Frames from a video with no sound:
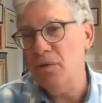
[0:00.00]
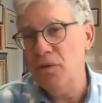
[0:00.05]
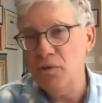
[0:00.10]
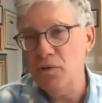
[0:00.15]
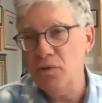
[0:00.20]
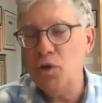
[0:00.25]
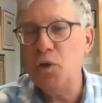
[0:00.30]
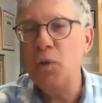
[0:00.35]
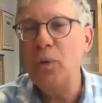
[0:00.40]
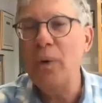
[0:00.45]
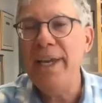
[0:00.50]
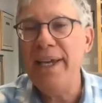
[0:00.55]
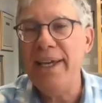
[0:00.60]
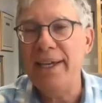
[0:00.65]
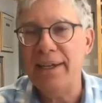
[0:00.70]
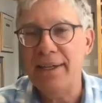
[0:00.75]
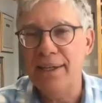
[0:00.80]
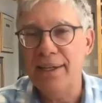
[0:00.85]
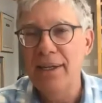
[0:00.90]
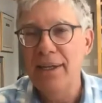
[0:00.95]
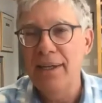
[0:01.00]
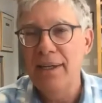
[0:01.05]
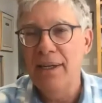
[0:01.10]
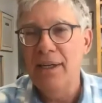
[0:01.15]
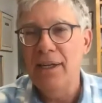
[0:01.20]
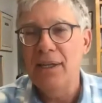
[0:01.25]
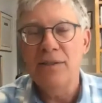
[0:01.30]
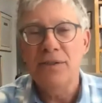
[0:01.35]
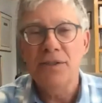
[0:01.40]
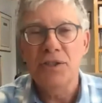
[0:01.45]
tweak,
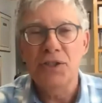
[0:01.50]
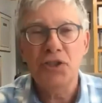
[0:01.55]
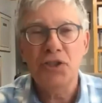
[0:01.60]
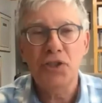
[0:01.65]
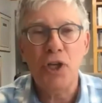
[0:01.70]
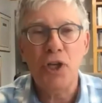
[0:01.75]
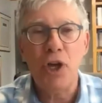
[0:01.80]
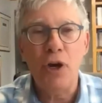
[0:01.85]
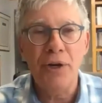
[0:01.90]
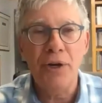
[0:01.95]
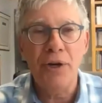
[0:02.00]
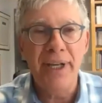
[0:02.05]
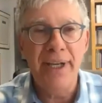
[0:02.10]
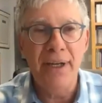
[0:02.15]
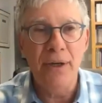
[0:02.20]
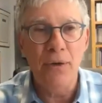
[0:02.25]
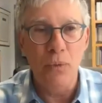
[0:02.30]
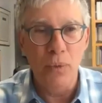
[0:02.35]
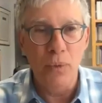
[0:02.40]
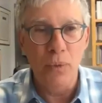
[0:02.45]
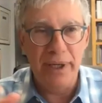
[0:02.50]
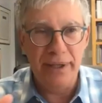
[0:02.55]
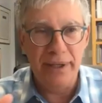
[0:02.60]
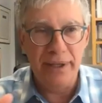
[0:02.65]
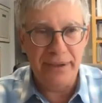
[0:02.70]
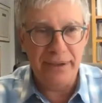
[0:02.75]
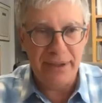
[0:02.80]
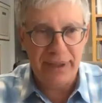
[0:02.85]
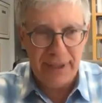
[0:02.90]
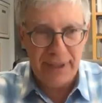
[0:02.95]
starting
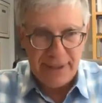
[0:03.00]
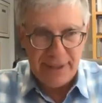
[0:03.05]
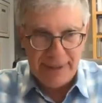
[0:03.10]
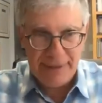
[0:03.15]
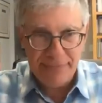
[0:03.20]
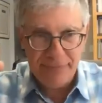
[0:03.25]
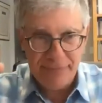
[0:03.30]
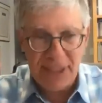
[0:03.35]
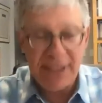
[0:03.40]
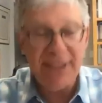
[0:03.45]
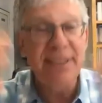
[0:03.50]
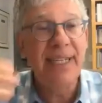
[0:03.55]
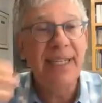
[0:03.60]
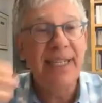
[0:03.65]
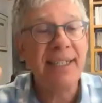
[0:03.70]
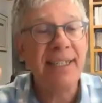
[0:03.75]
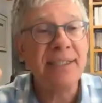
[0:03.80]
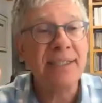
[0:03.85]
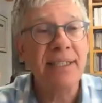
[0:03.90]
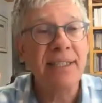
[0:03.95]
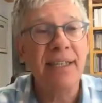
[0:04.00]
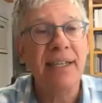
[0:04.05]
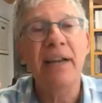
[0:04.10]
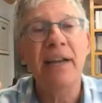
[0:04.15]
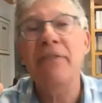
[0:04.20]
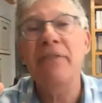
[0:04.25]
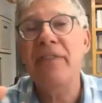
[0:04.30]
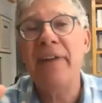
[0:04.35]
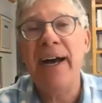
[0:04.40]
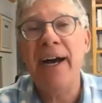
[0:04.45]
with a text that I
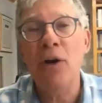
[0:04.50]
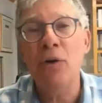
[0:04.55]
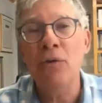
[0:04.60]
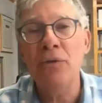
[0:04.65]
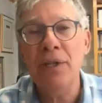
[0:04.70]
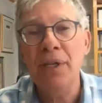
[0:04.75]
found